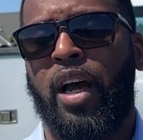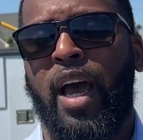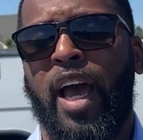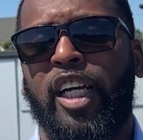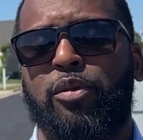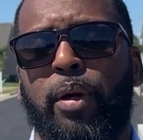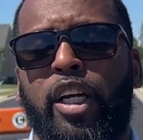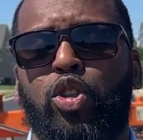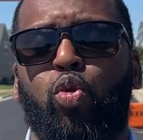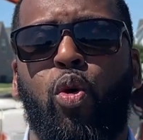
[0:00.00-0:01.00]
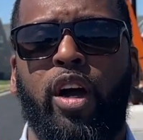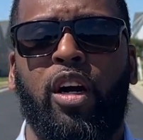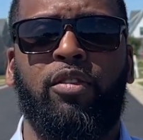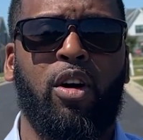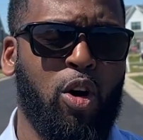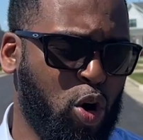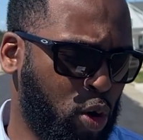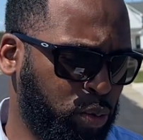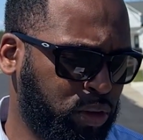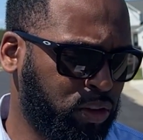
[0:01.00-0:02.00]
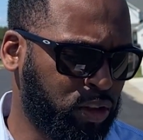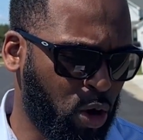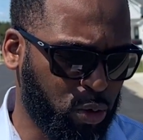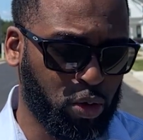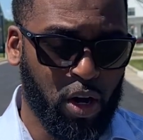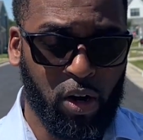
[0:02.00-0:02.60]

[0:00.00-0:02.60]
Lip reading: has been 12 homes total.